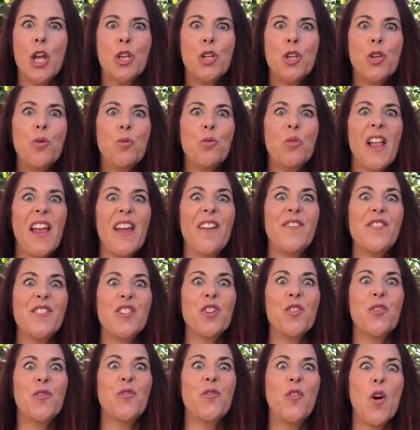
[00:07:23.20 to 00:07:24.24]
you left
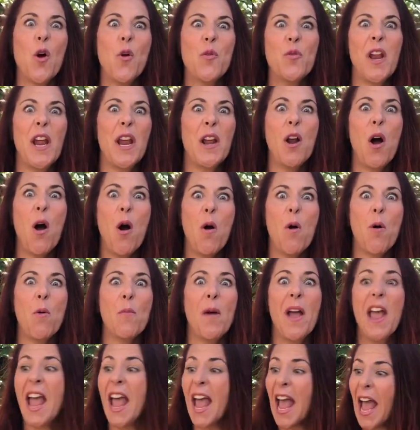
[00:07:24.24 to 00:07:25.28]
your phone at home.
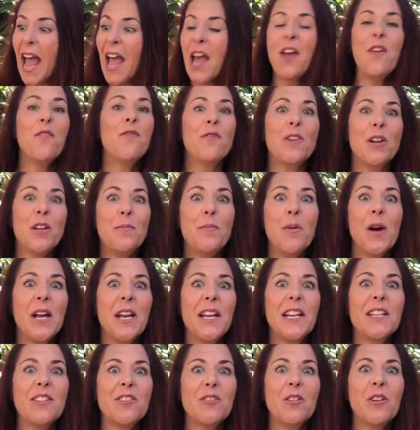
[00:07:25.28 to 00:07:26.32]

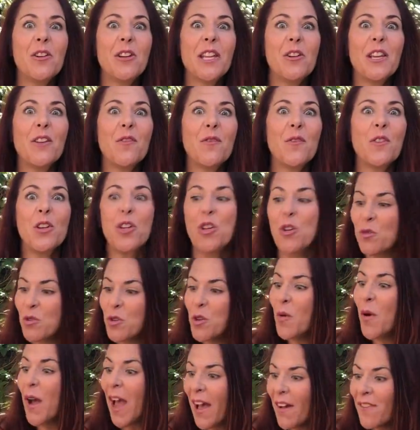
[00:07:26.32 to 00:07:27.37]
Everybody's looking for you.
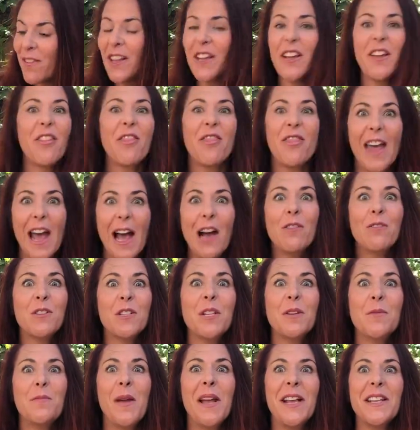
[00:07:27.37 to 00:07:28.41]
You have like
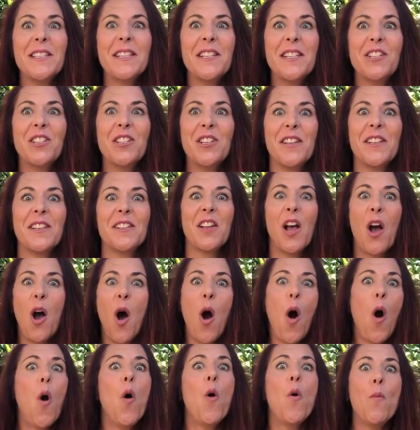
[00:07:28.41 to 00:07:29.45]
1,000 messages.
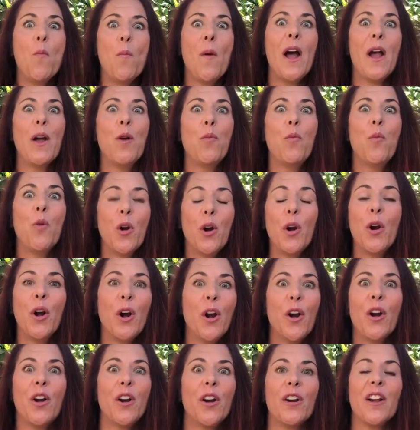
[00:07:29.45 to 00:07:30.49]
Oh my
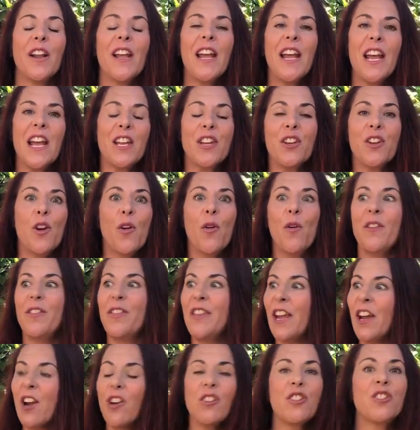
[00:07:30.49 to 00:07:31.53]
word. And
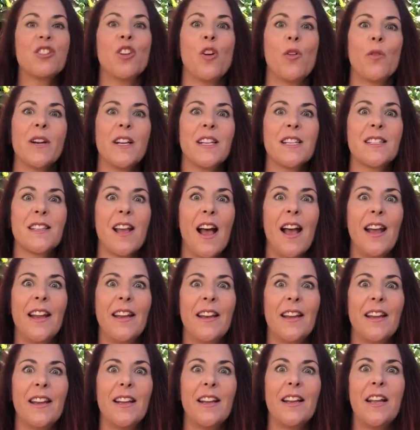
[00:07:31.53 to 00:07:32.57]
they're so
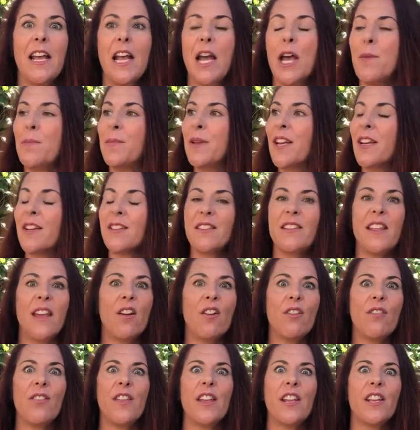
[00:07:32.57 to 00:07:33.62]
excited because
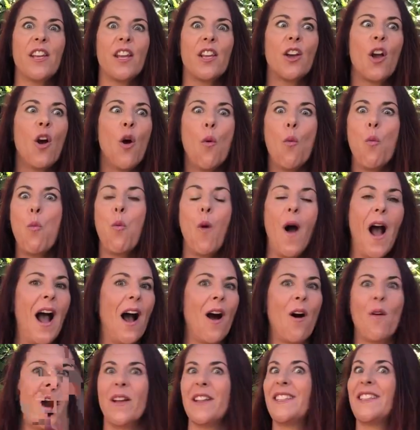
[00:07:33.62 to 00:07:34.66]
they're thinking,
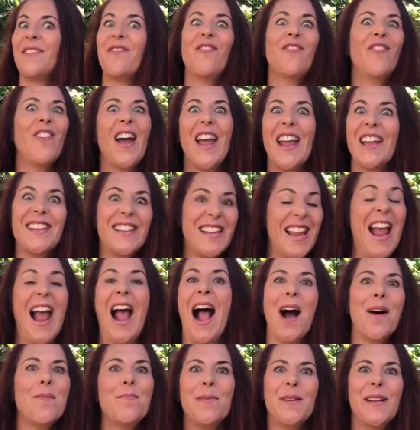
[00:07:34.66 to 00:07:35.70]
wow, it's
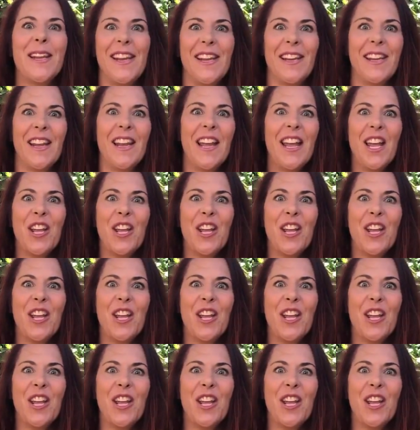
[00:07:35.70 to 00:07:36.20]
happening.